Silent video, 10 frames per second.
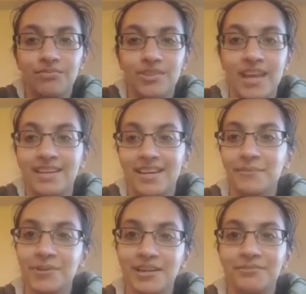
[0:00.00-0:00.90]
And I'm
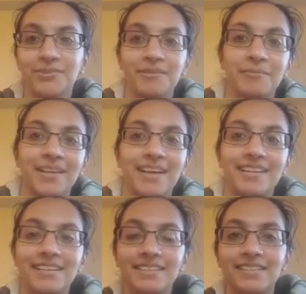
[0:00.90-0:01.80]
grateful. I'm glad
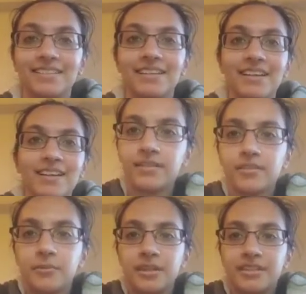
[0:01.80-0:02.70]
I did. I
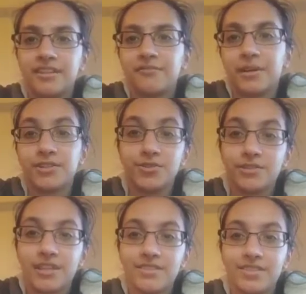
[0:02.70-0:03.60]
still want to give my 2
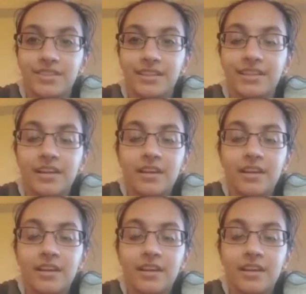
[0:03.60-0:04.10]
cents on it.